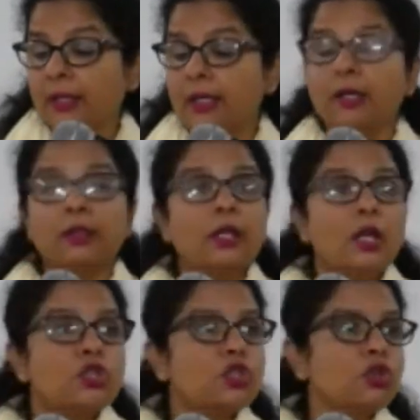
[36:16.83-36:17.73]
earth
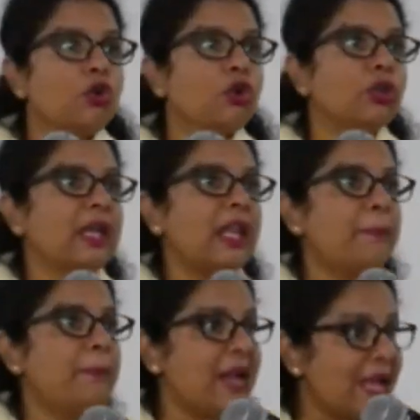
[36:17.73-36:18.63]
so there
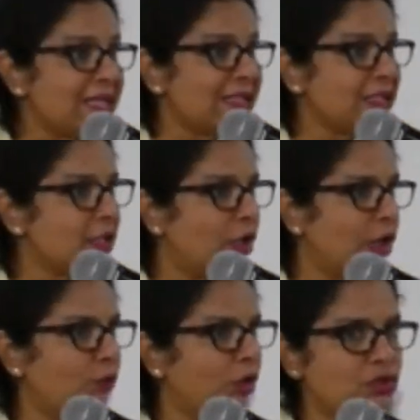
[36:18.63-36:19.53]
are places
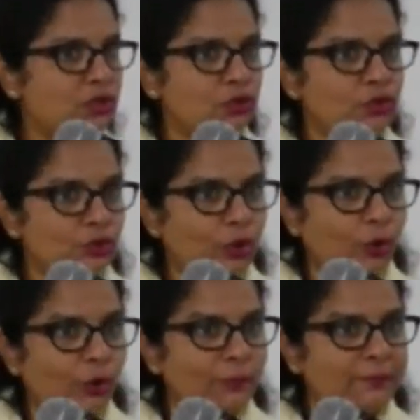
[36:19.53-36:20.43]
god wants you to
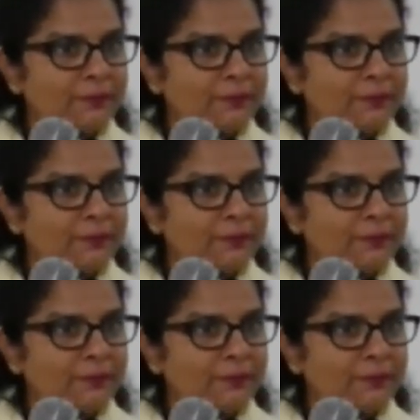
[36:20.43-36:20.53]
go